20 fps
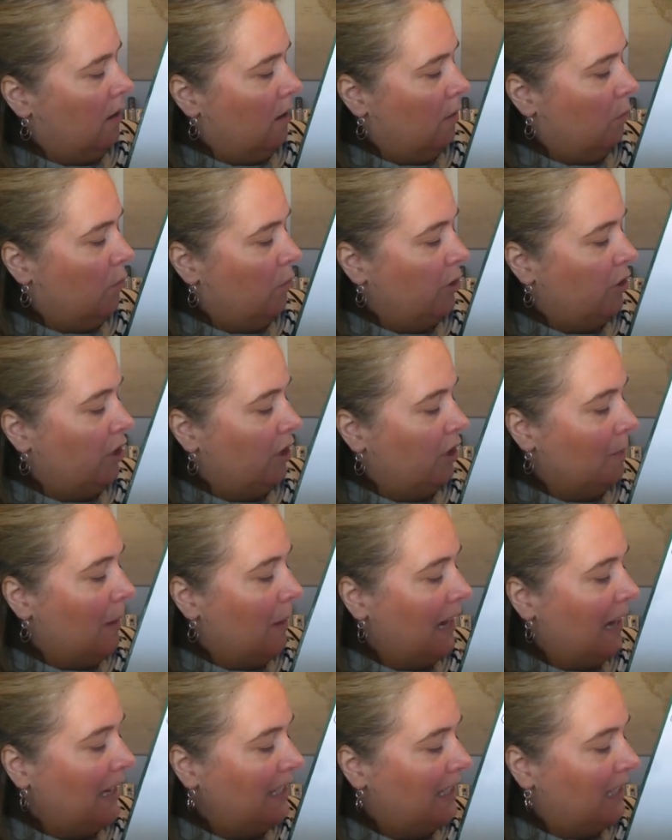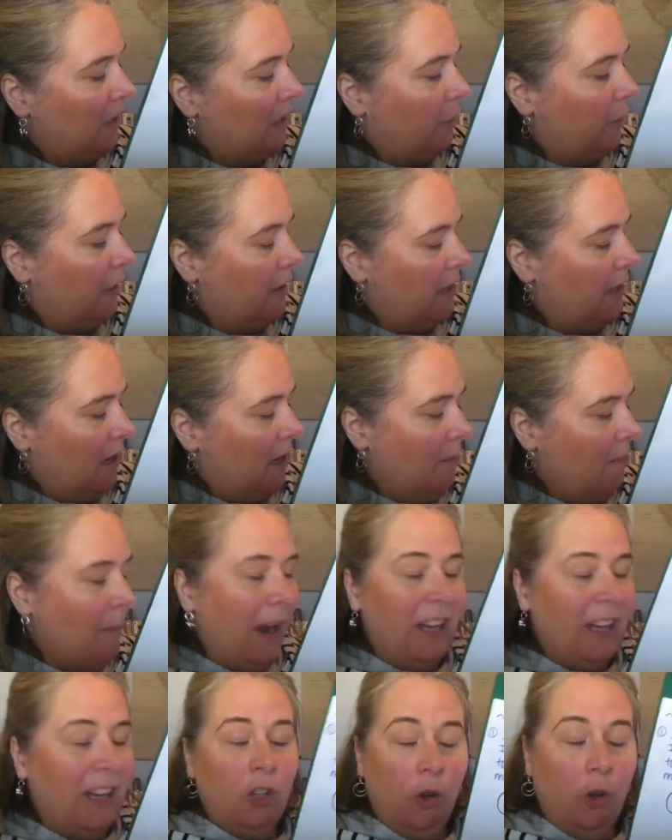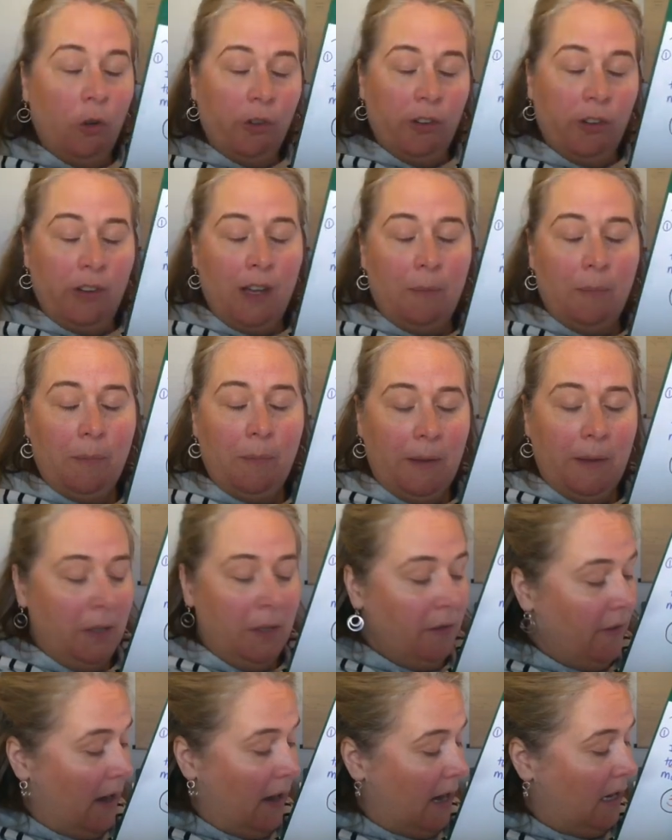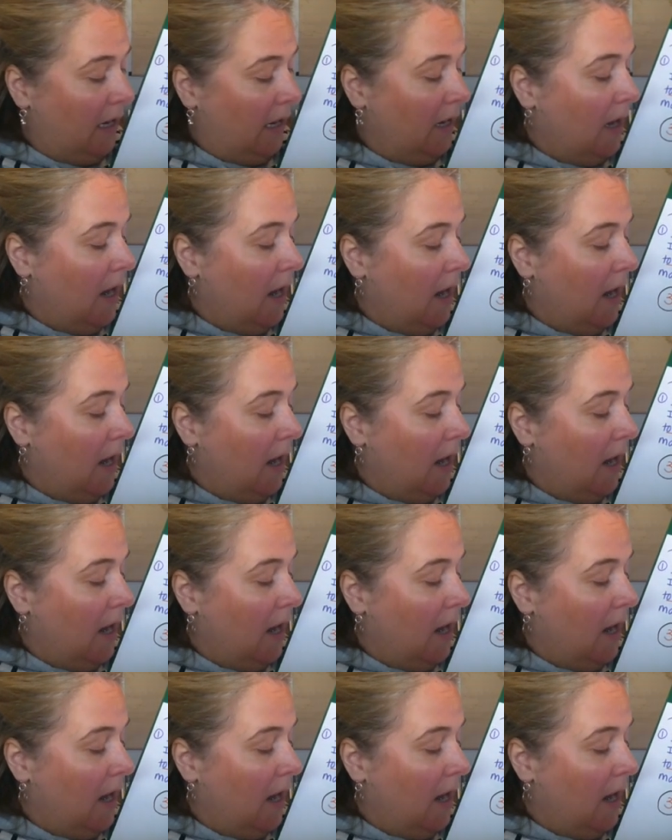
which is my dividend, my total number I'm dividing.